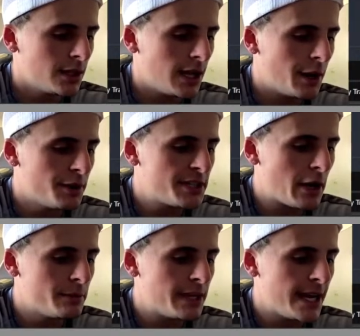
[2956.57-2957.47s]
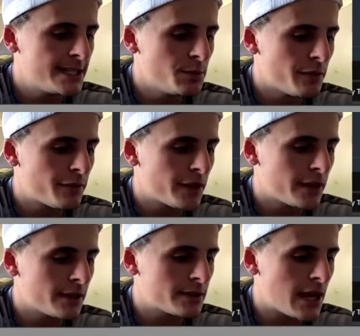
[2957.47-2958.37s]
How do you stay updated with
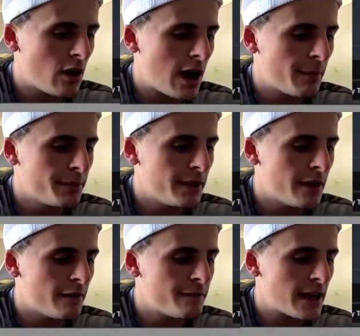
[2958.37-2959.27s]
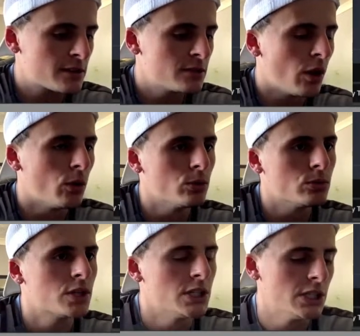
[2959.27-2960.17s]
things that are happening that affects gold?